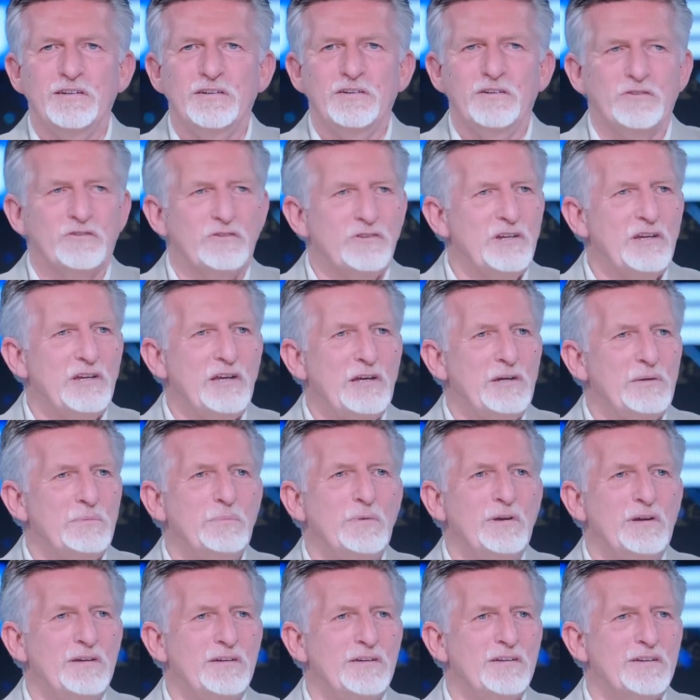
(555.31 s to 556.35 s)
and she gave
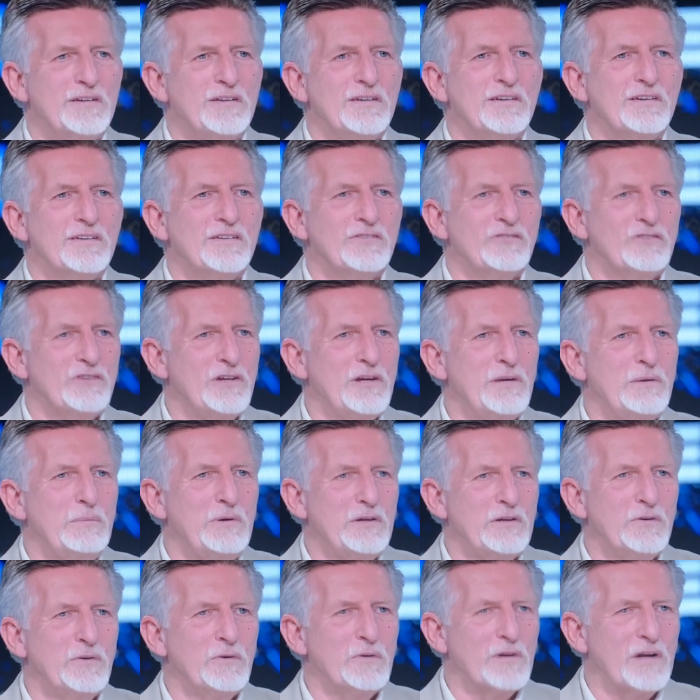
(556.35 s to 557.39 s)
me
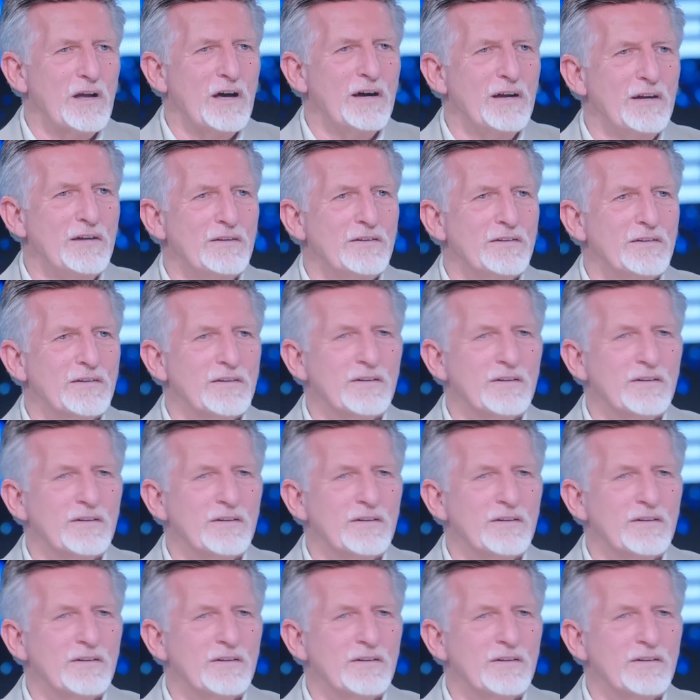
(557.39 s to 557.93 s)
a new line.